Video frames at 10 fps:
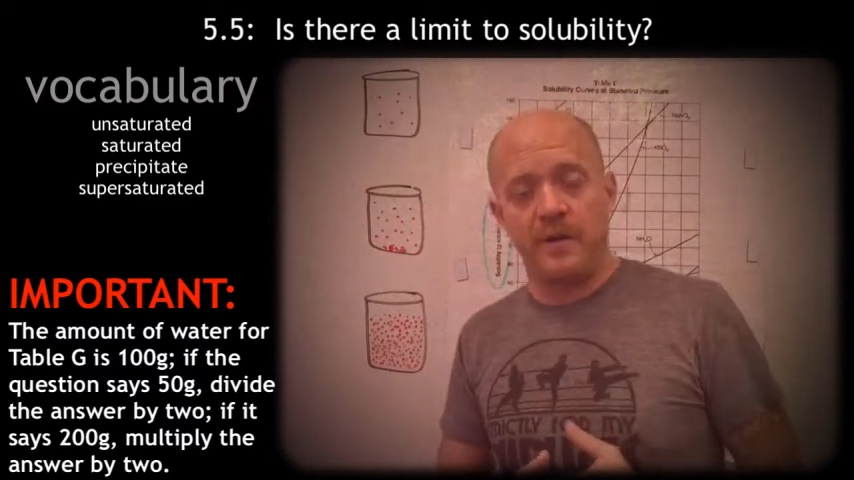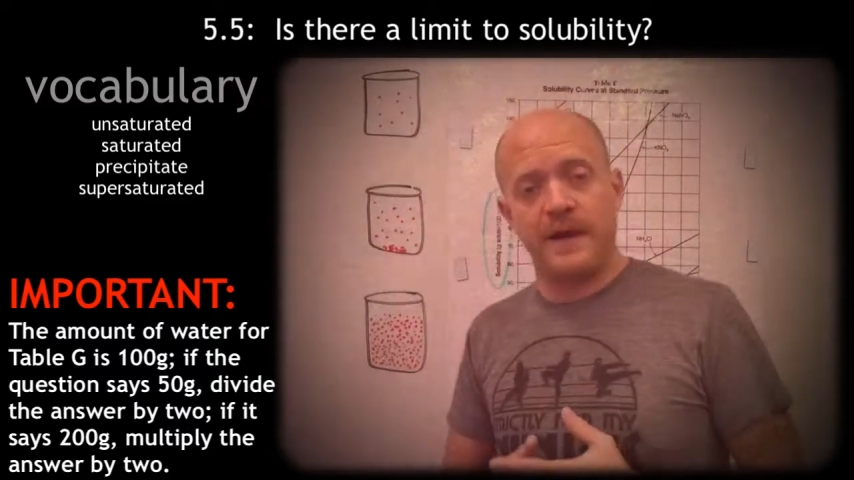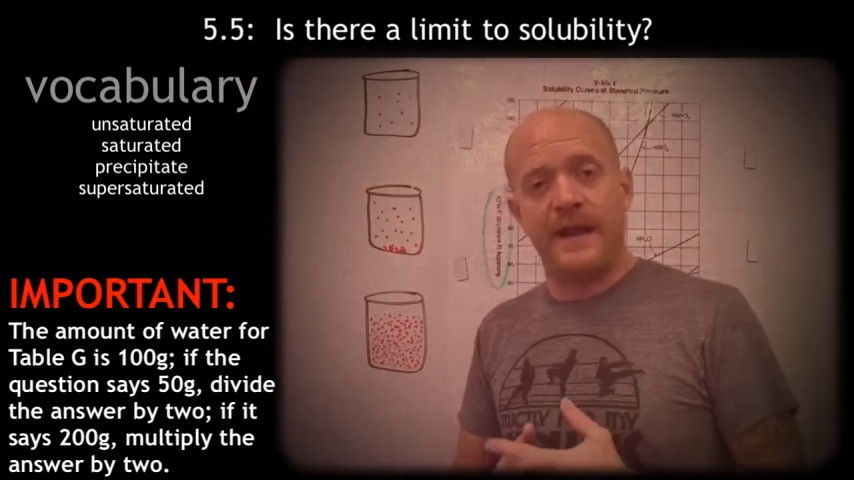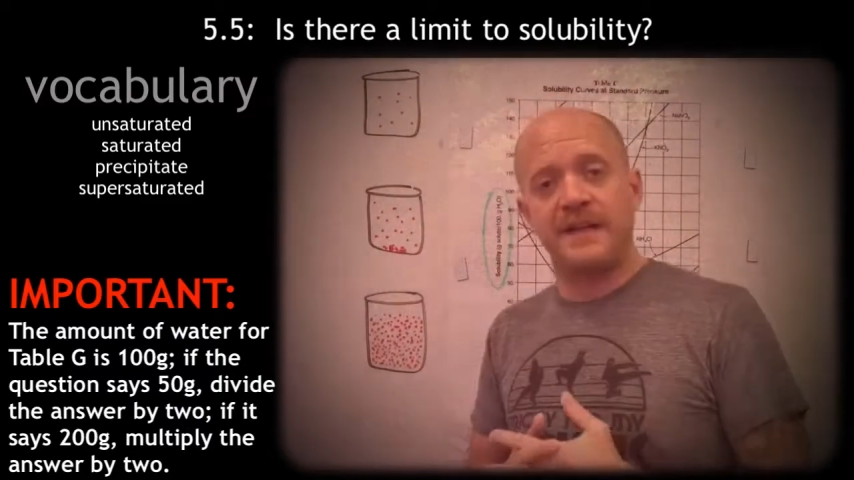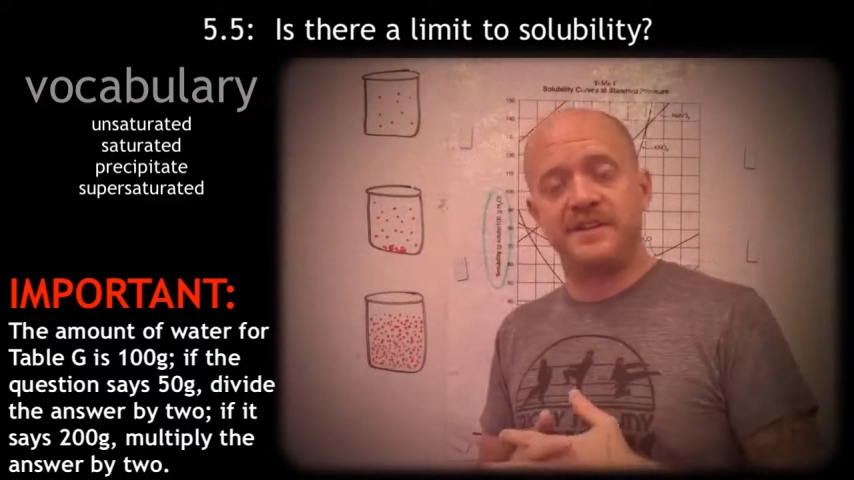you
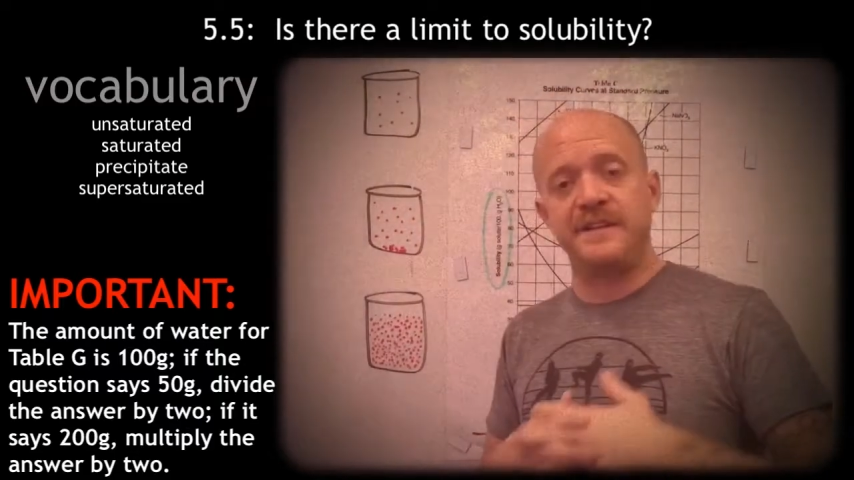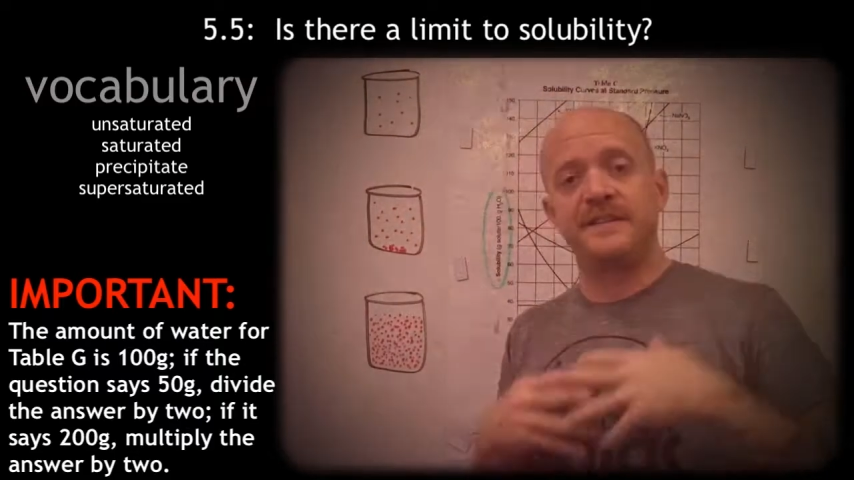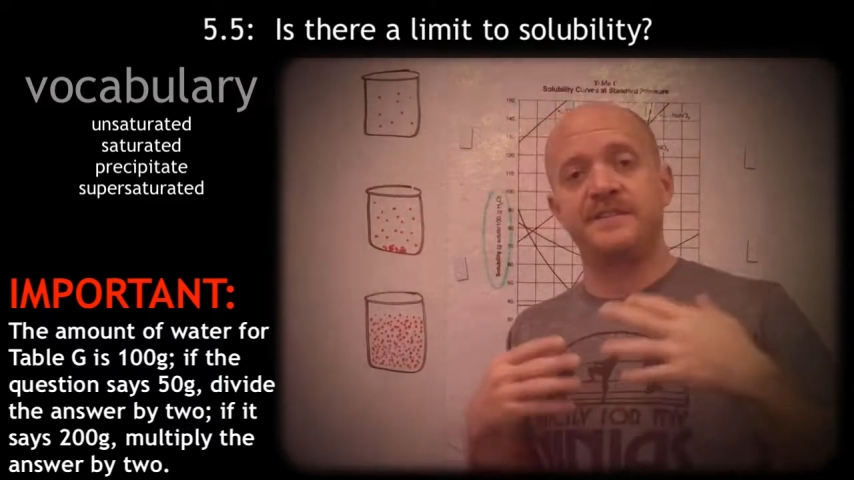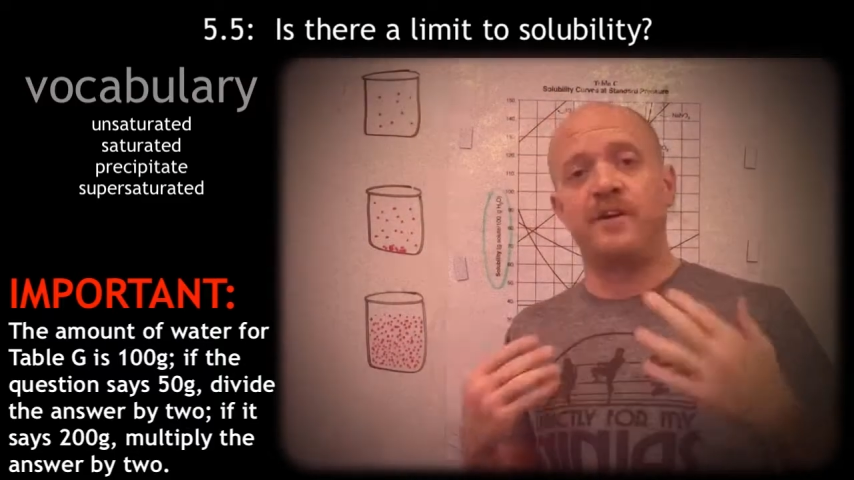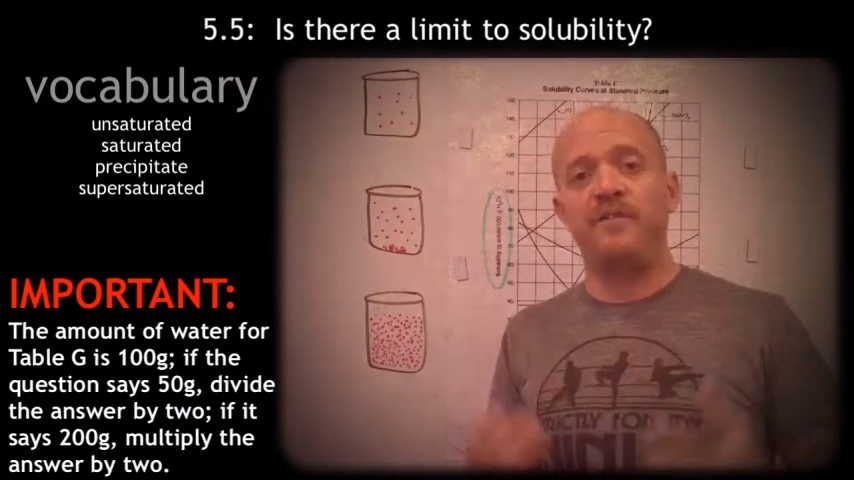can actually
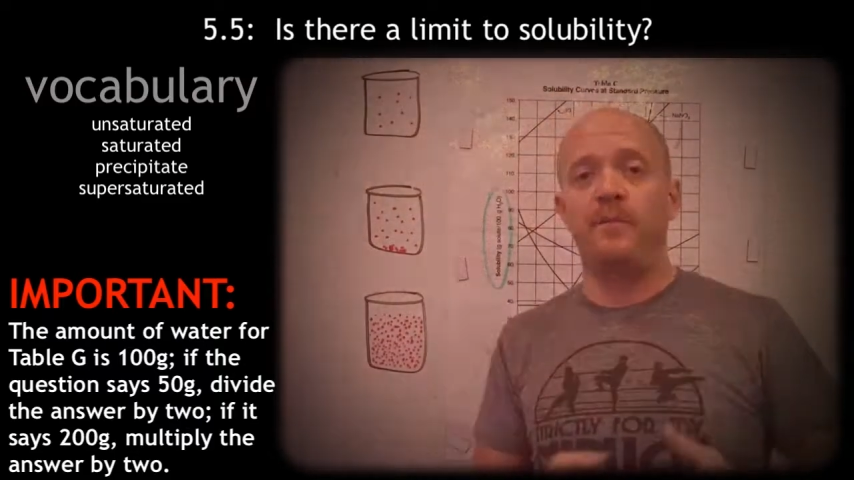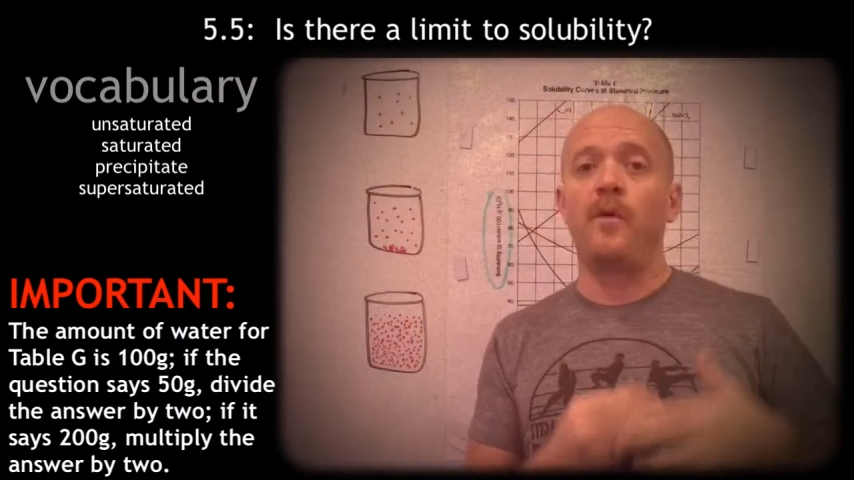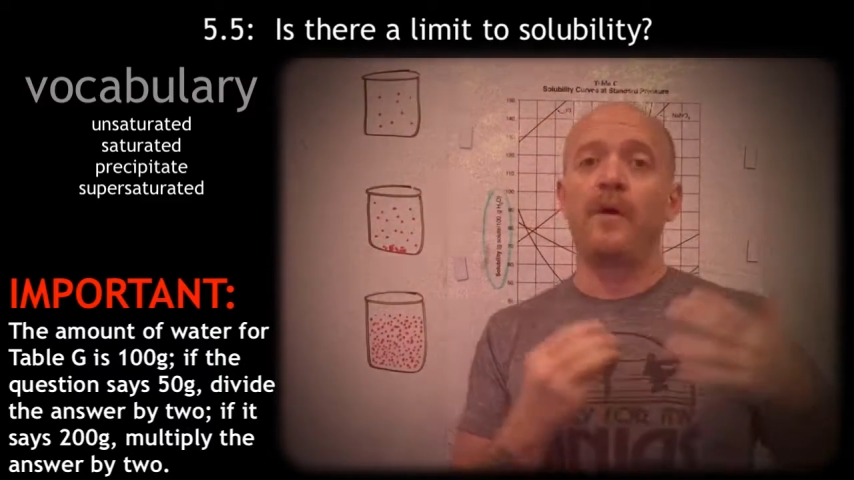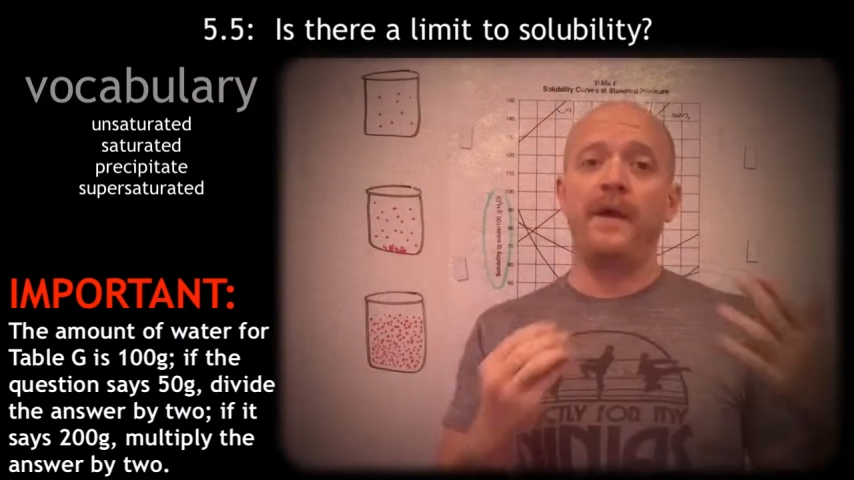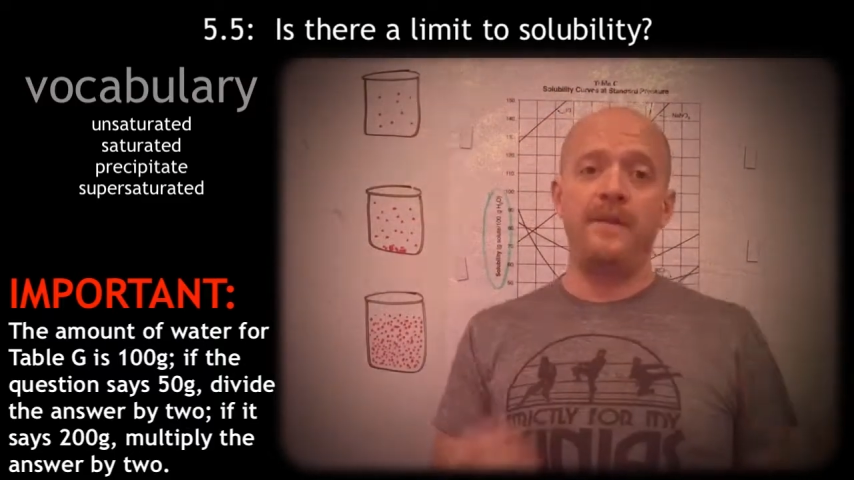dissolve
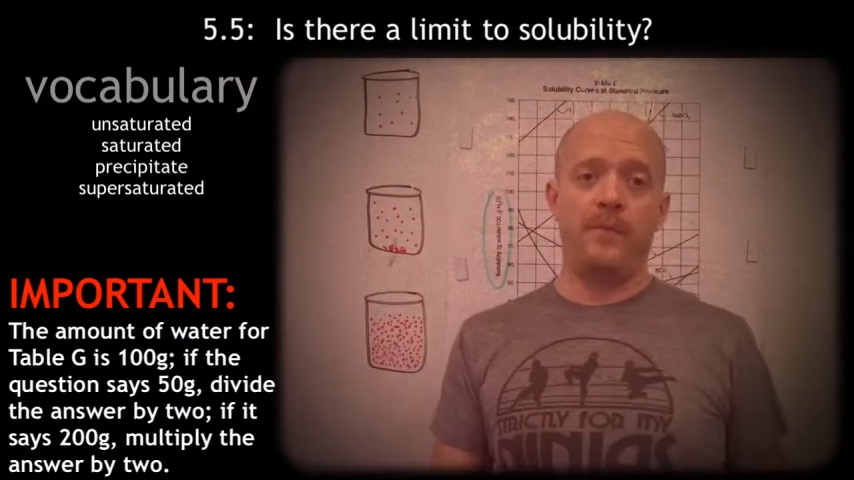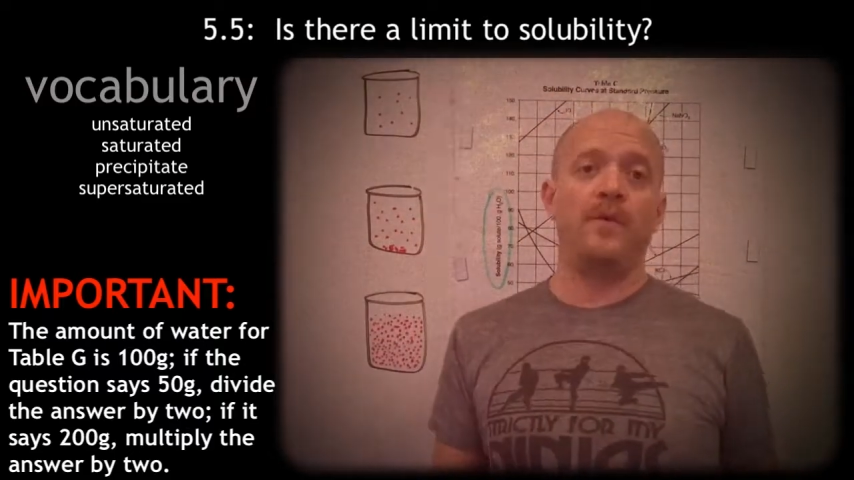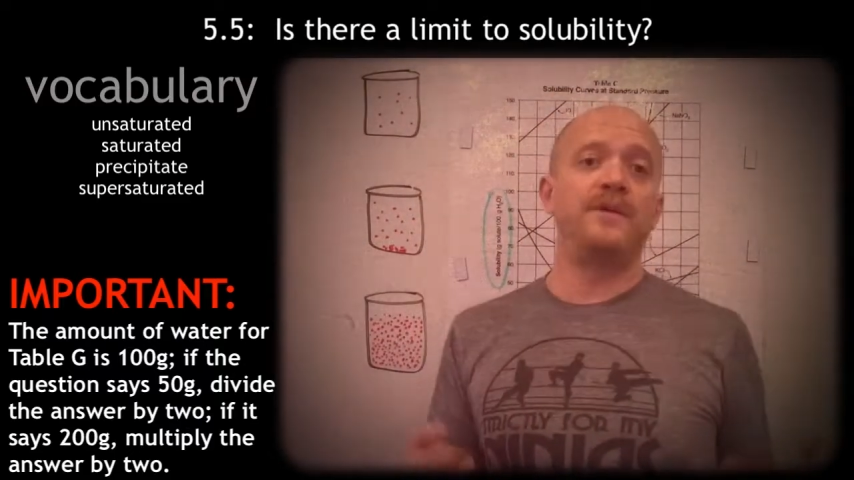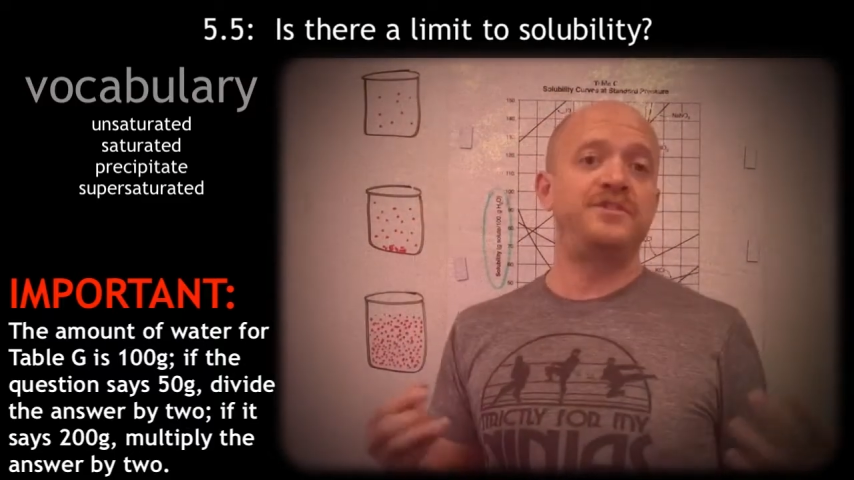more and more